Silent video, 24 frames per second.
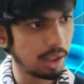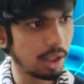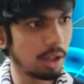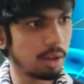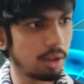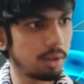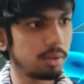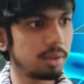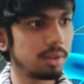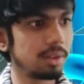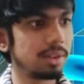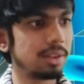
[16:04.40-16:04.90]

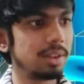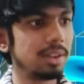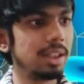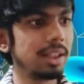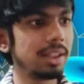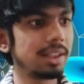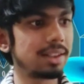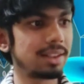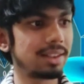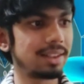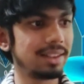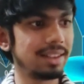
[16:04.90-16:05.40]
Now
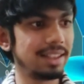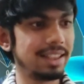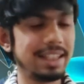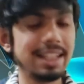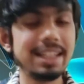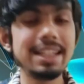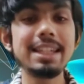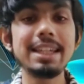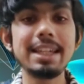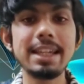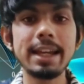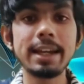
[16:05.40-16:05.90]
this
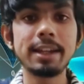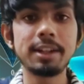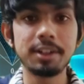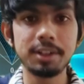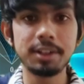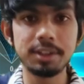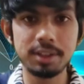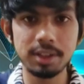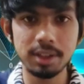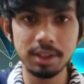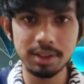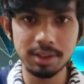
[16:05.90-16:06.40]
dE
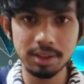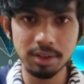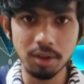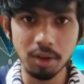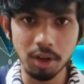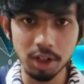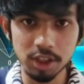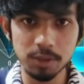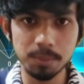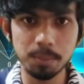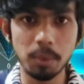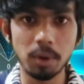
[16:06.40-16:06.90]
energy is
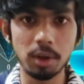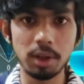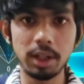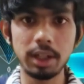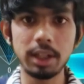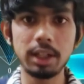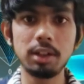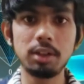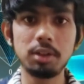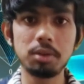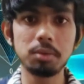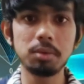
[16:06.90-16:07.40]

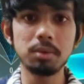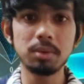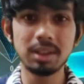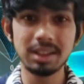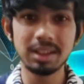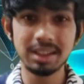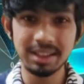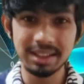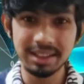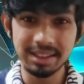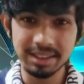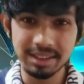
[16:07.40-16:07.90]
corresponding
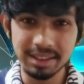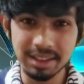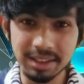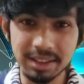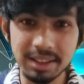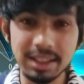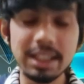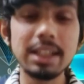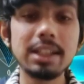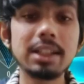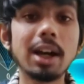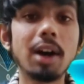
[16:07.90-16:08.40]
to the
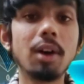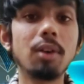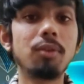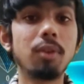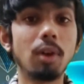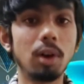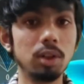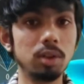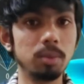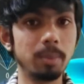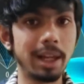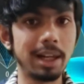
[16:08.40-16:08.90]
d tau
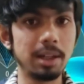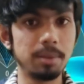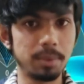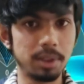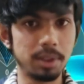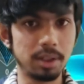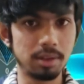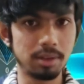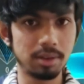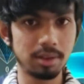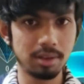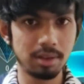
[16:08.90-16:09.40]
volume
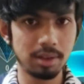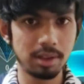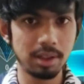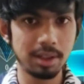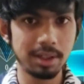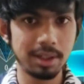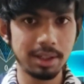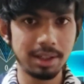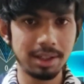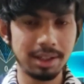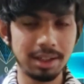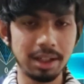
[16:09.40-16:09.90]
element.
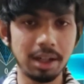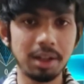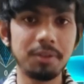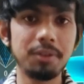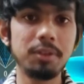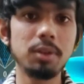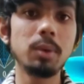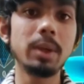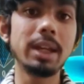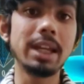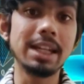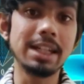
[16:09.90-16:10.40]
Now
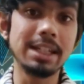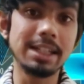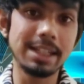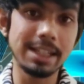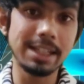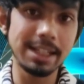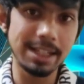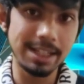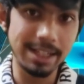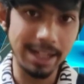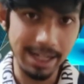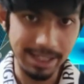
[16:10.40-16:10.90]
if you
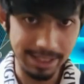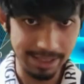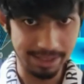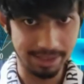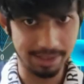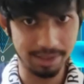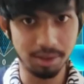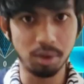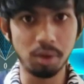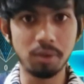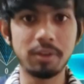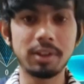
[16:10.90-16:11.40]
integrate
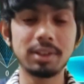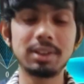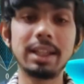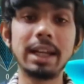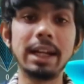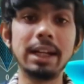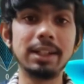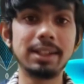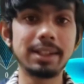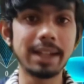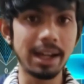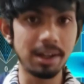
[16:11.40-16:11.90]
it over
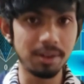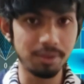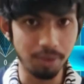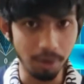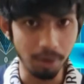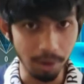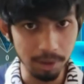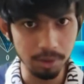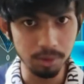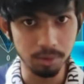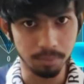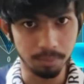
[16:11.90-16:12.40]
the entire
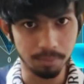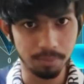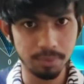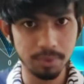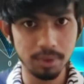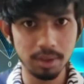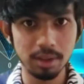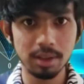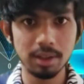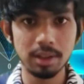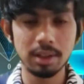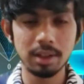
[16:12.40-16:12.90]
volume,